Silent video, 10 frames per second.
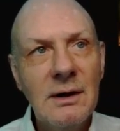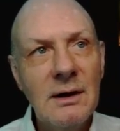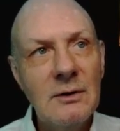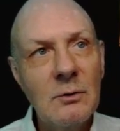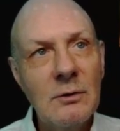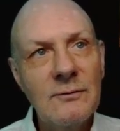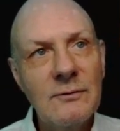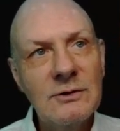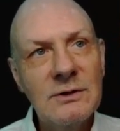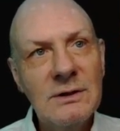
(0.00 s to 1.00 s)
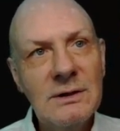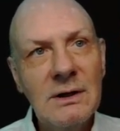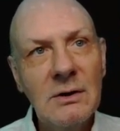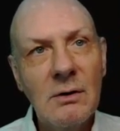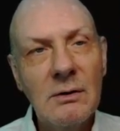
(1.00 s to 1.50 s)
And the word for see
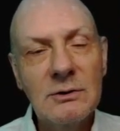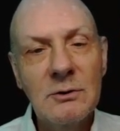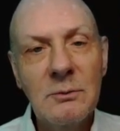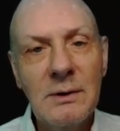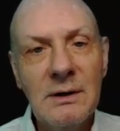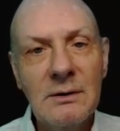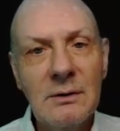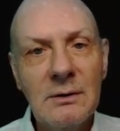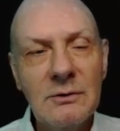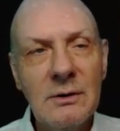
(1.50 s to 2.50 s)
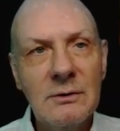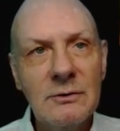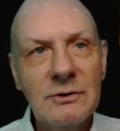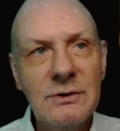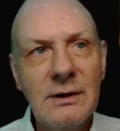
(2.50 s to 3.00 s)
could also mean to
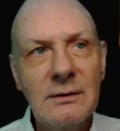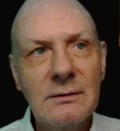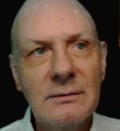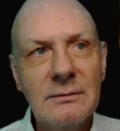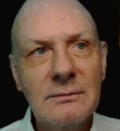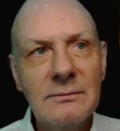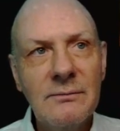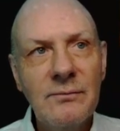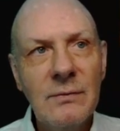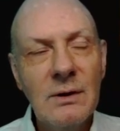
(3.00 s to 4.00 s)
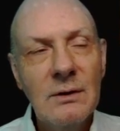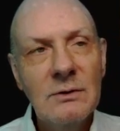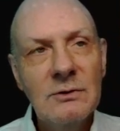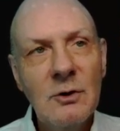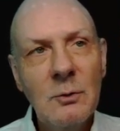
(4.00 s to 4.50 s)
understand.
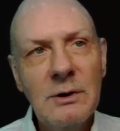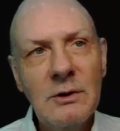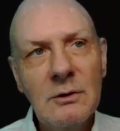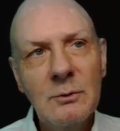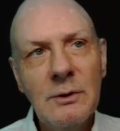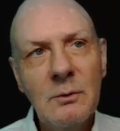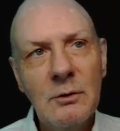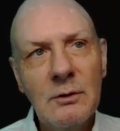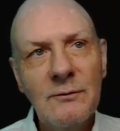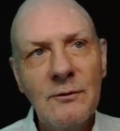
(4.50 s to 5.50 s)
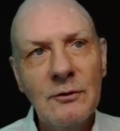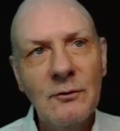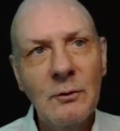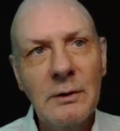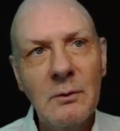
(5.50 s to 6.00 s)
So we could reword verse
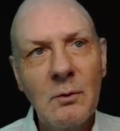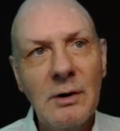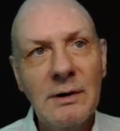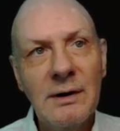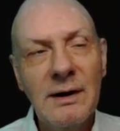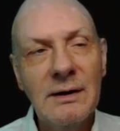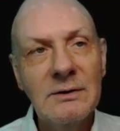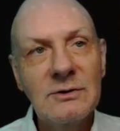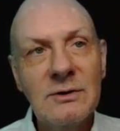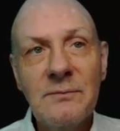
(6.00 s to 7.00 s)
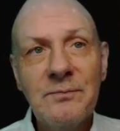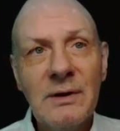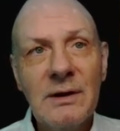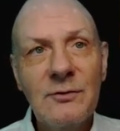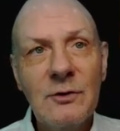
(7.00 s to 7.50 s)
41 as,
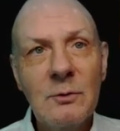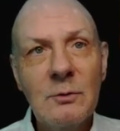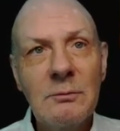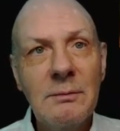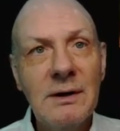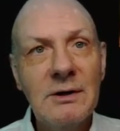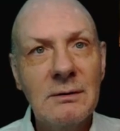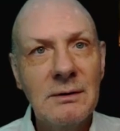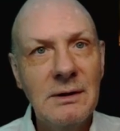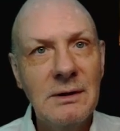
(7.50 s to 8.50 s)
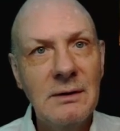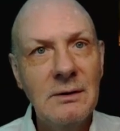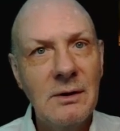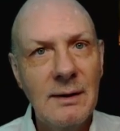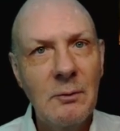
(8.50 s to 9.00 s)
if you were mentally
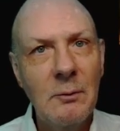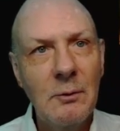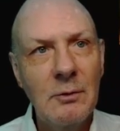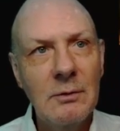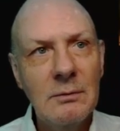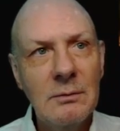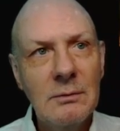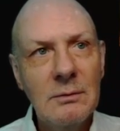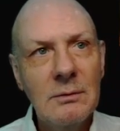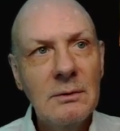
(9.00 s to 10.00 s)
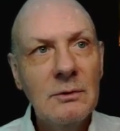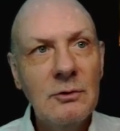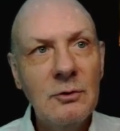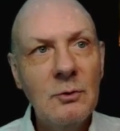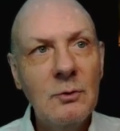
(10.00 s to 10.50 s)
incapable,
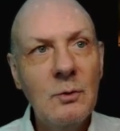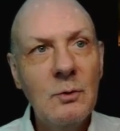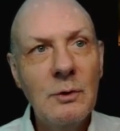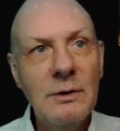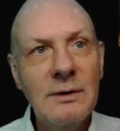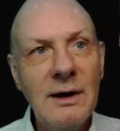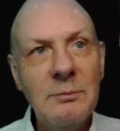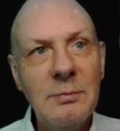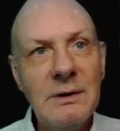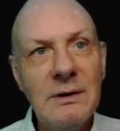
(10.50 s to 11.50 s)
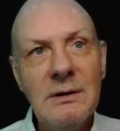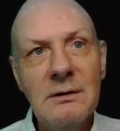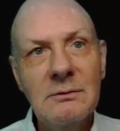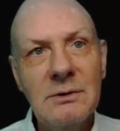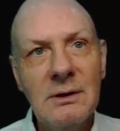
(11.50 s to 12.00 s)
you would not be
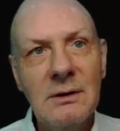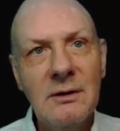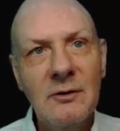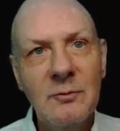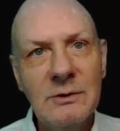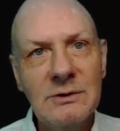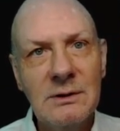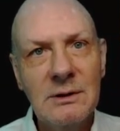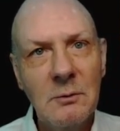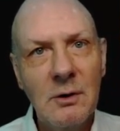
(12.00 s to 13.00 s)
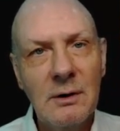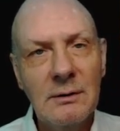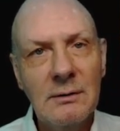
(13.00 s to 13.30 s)
guilty of missing the mark.